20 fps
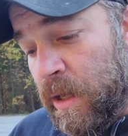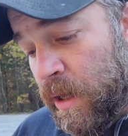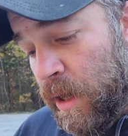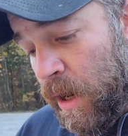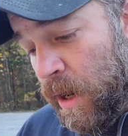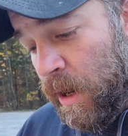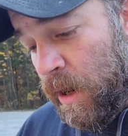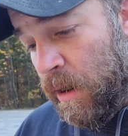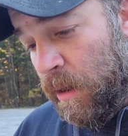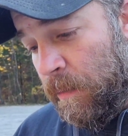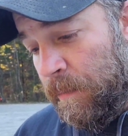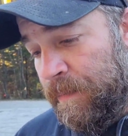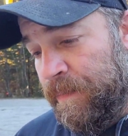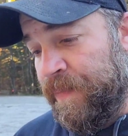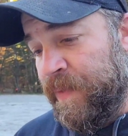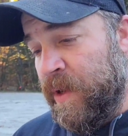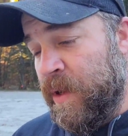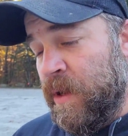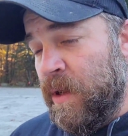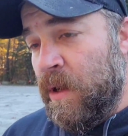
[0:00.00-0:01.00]
And
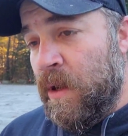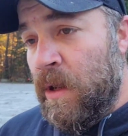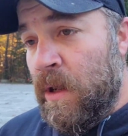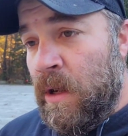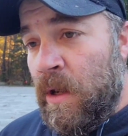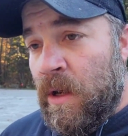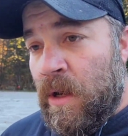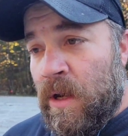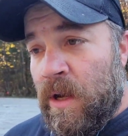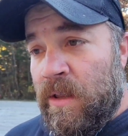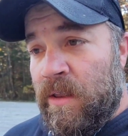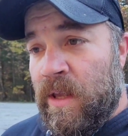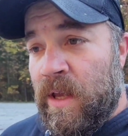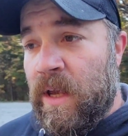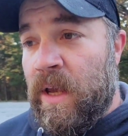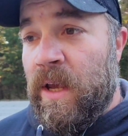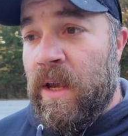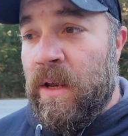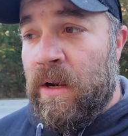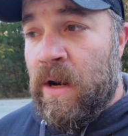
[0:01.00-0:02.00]

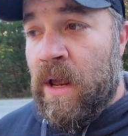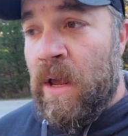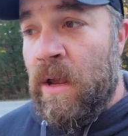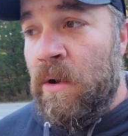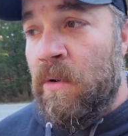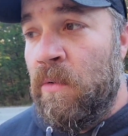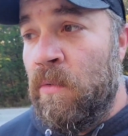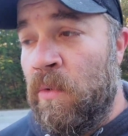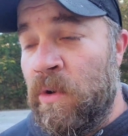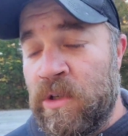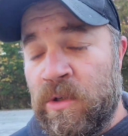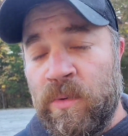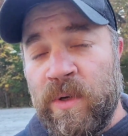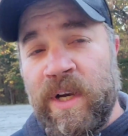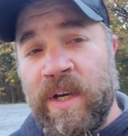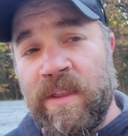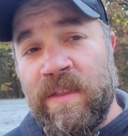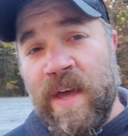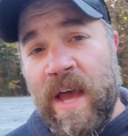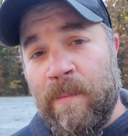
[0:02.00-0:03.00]
then once we
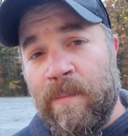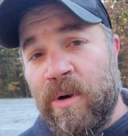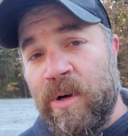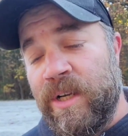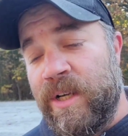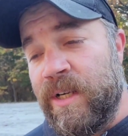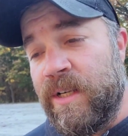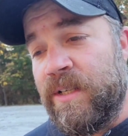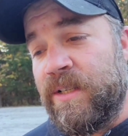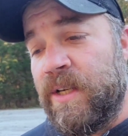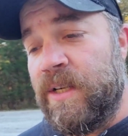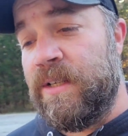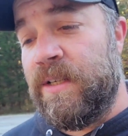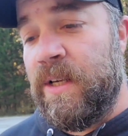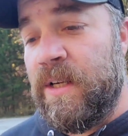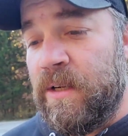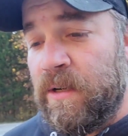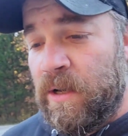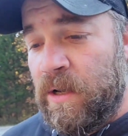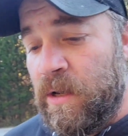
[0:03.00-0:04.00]
get that pretty
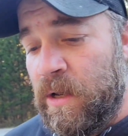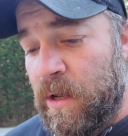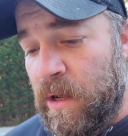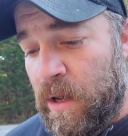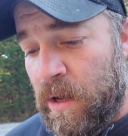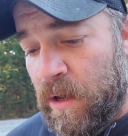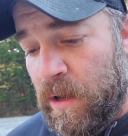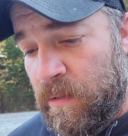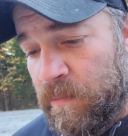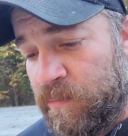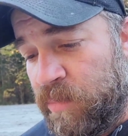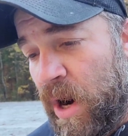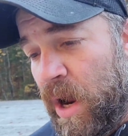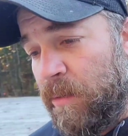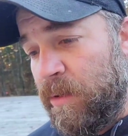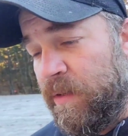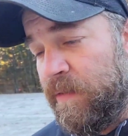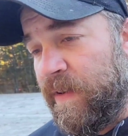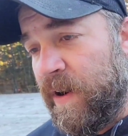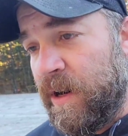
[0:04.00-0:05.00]
consistent,
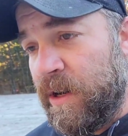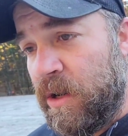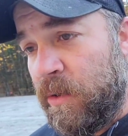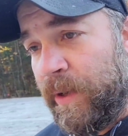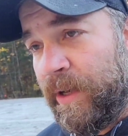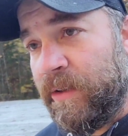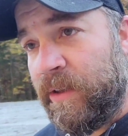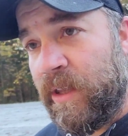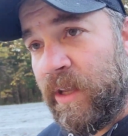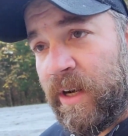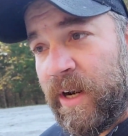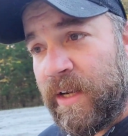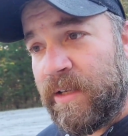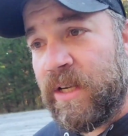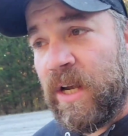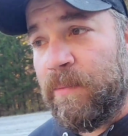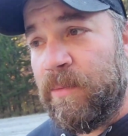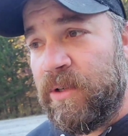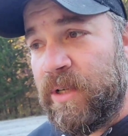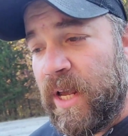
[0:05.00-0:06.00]
probably very quickly in the next
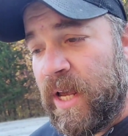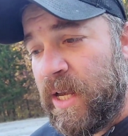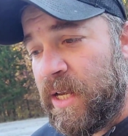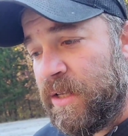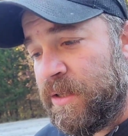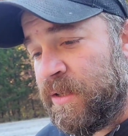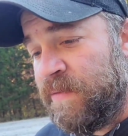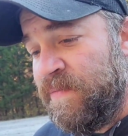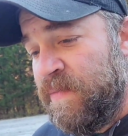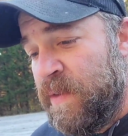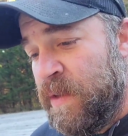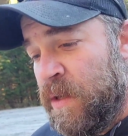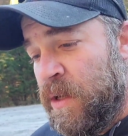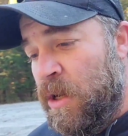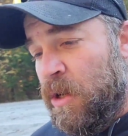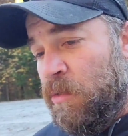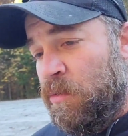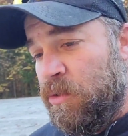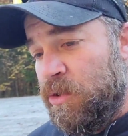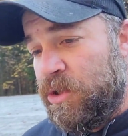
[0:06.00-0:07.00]
couple of days,
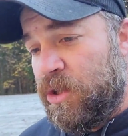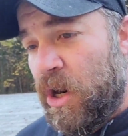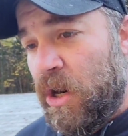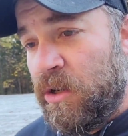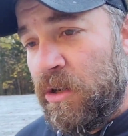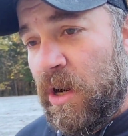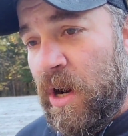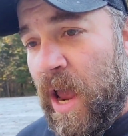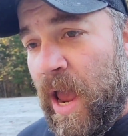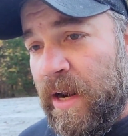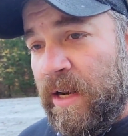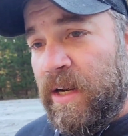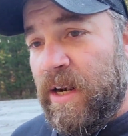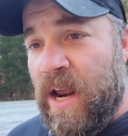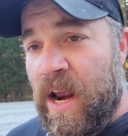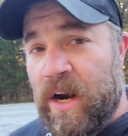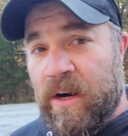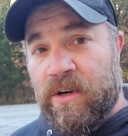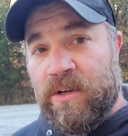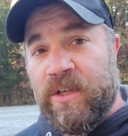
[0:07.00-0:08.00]
we'll start adding
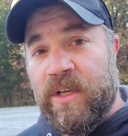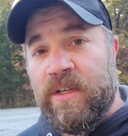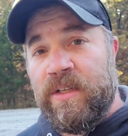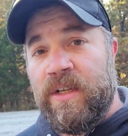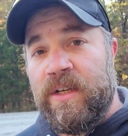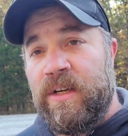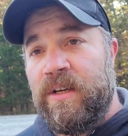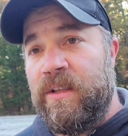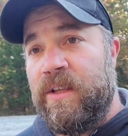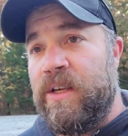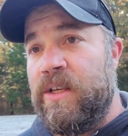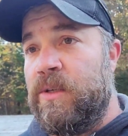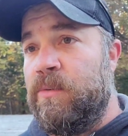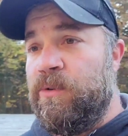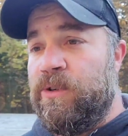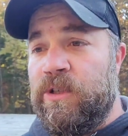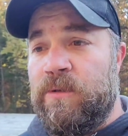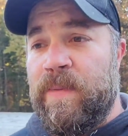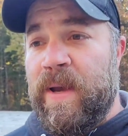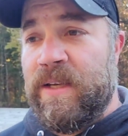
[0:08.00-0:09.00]
air scenting into this,
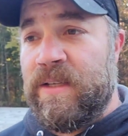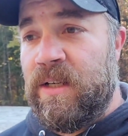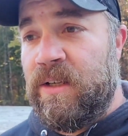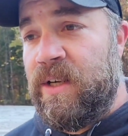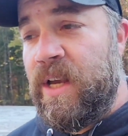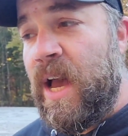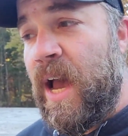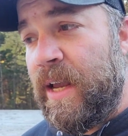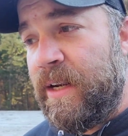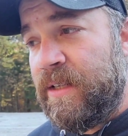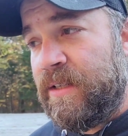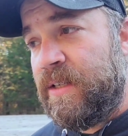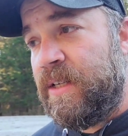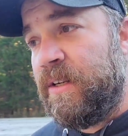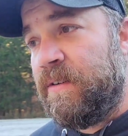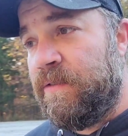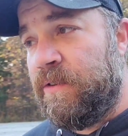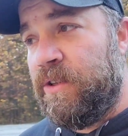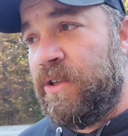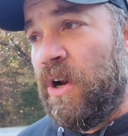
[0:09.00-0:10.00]
which is basically hide and
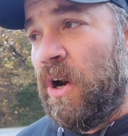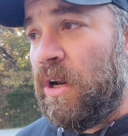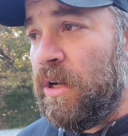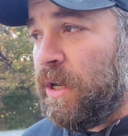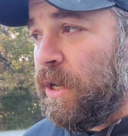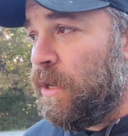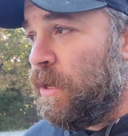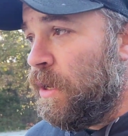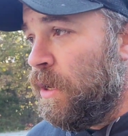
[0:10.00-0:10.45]
seek for the dog.